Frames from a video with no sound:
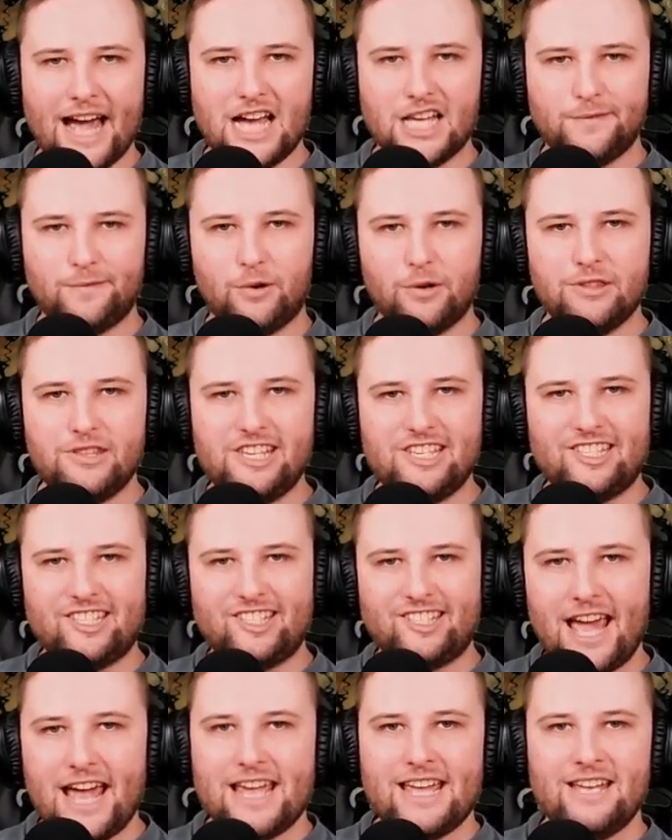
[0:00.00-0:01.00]
As for the
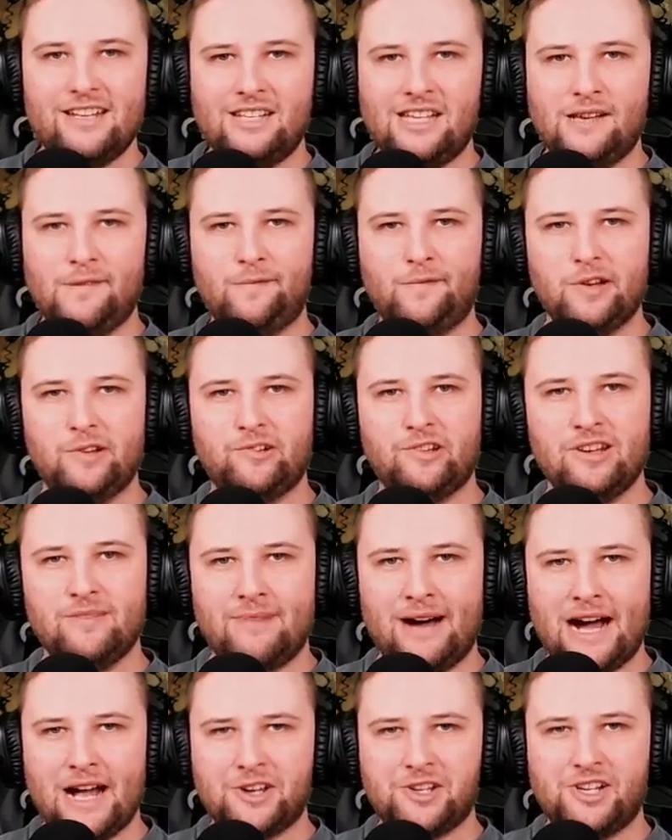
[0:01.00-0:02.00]
second infantry
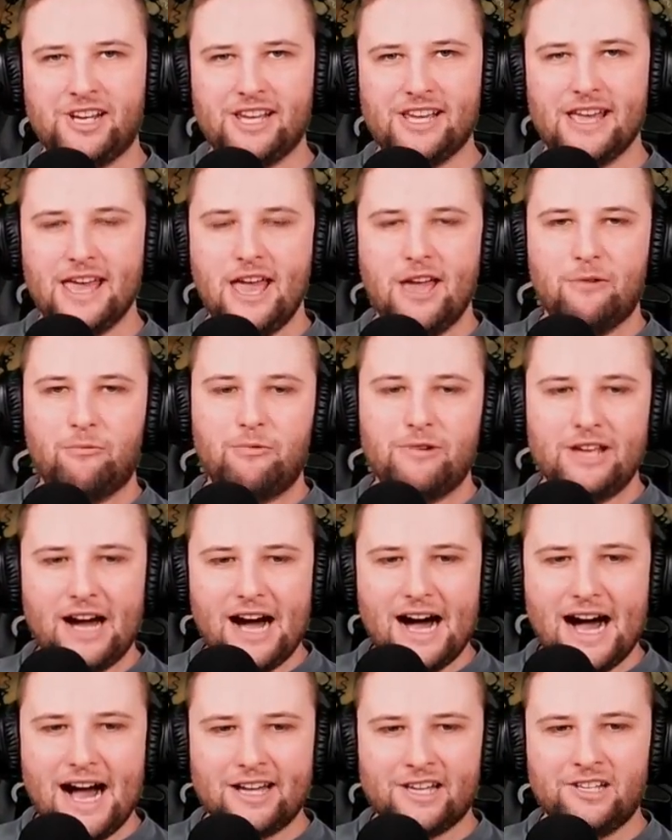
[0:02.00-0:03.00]
march here, we
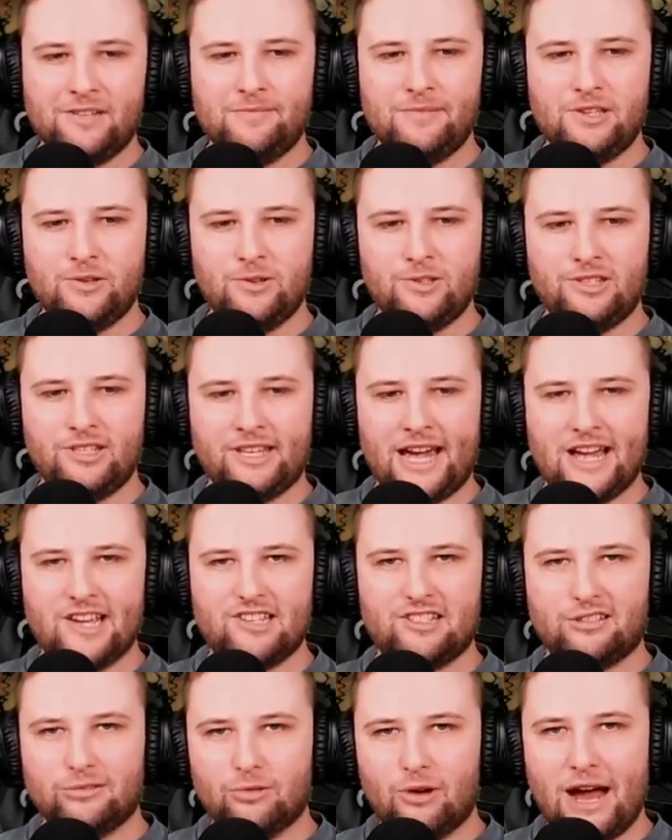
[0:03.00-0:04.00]
are going to be using
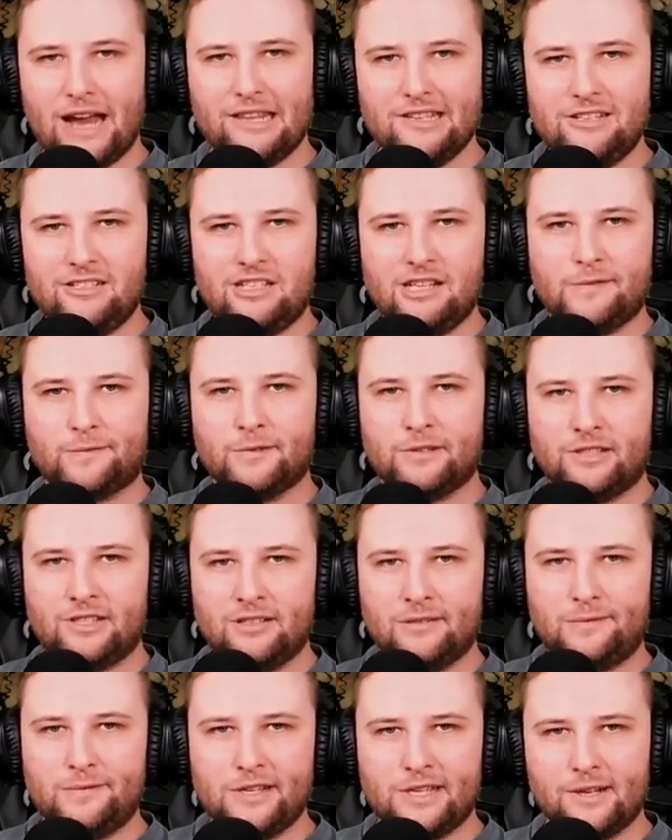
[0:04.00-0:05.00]
a slightly different
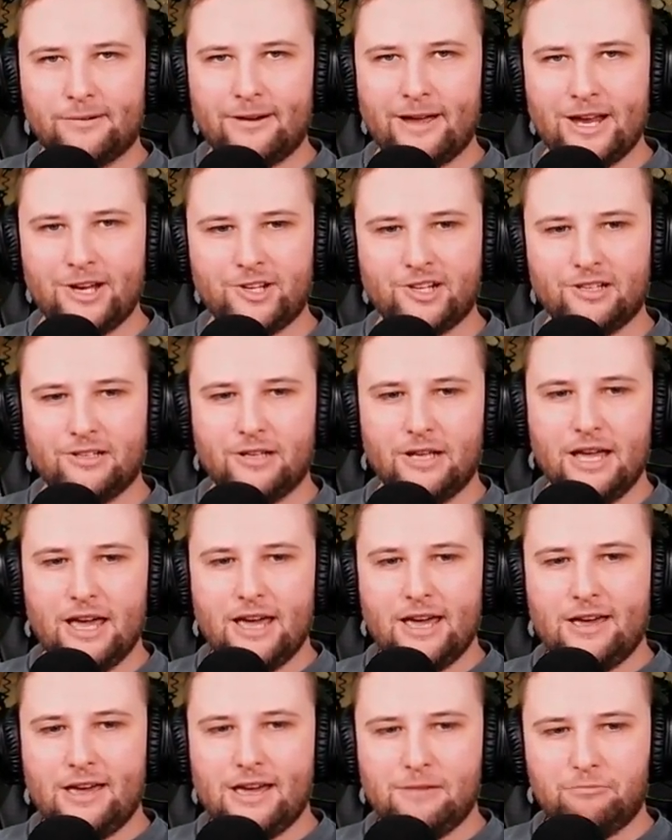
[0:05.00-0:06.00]
configuration,
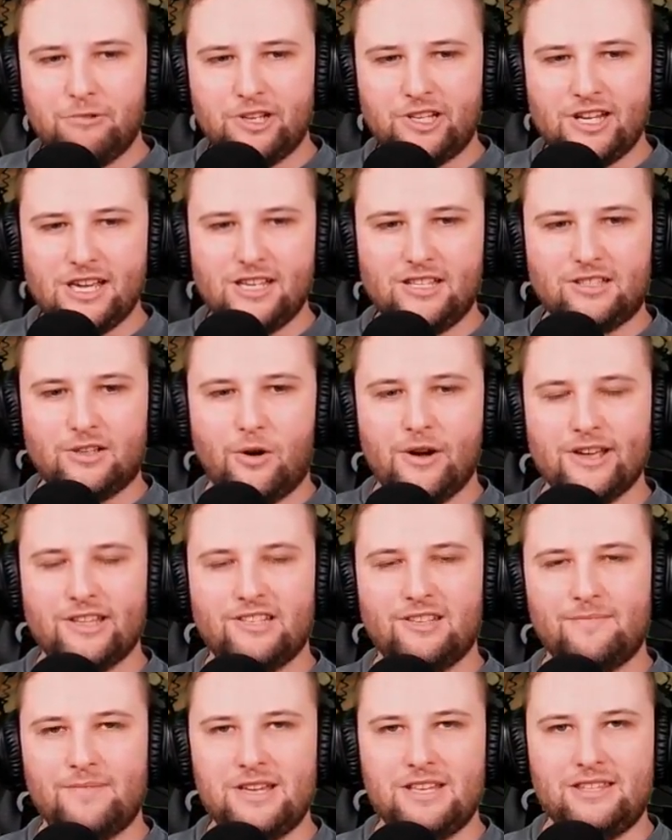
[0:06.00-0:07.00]
which is going
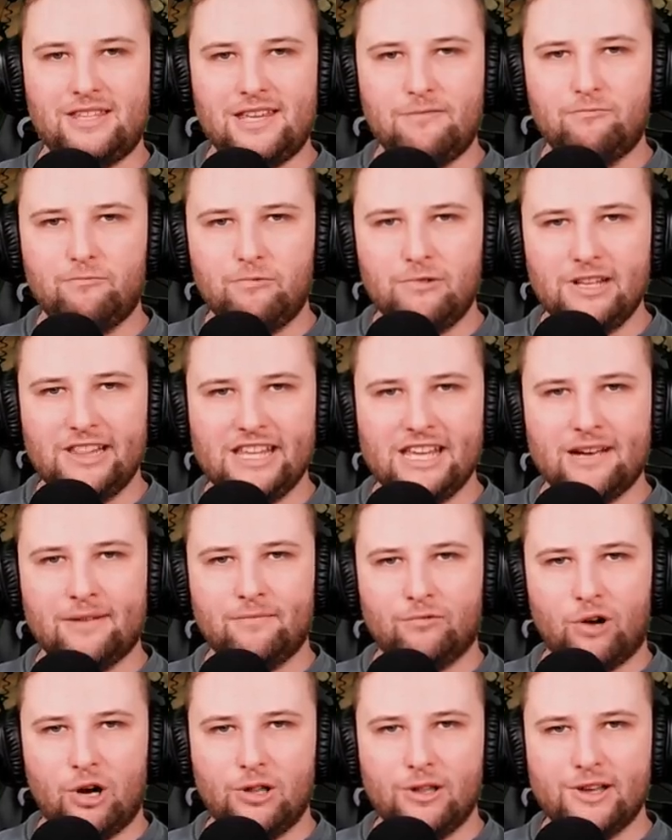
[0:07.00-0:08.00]
to be the
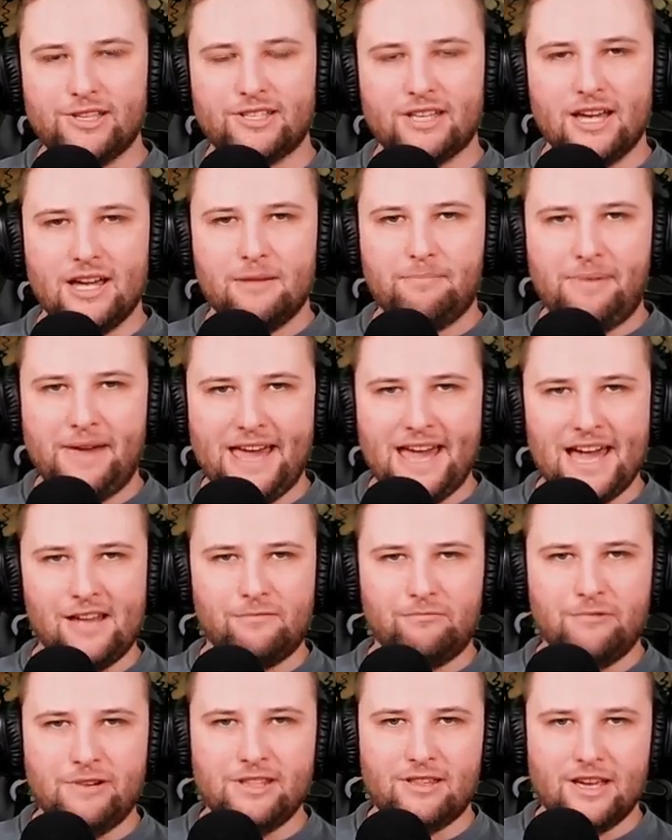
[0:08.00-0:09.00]
William Wallace
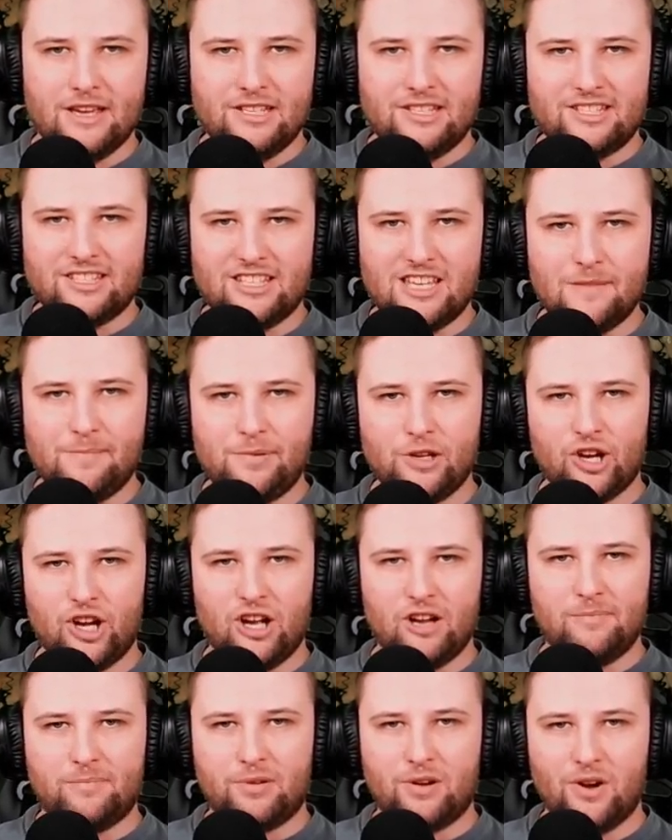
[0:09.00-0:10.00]
paired with
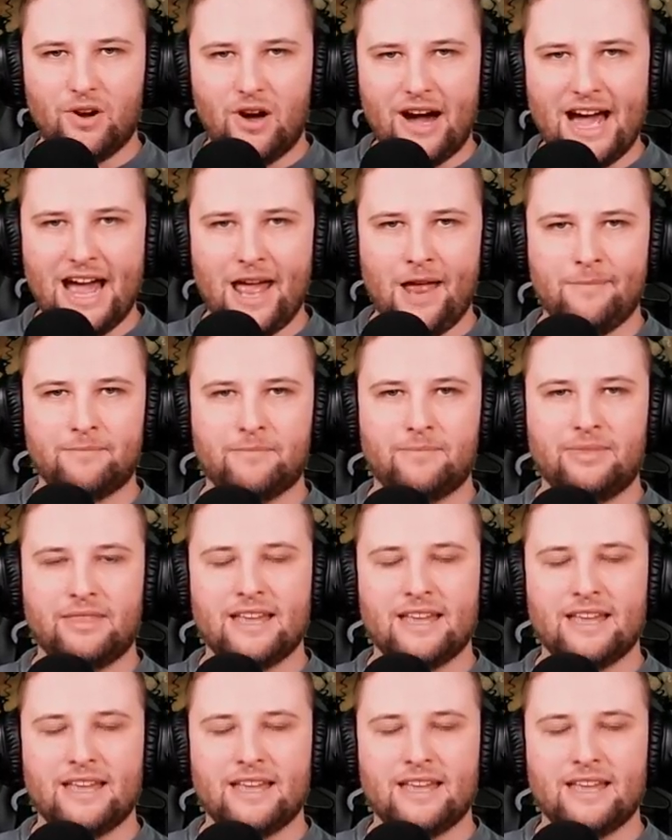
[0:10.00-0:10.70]
Scipio Prime.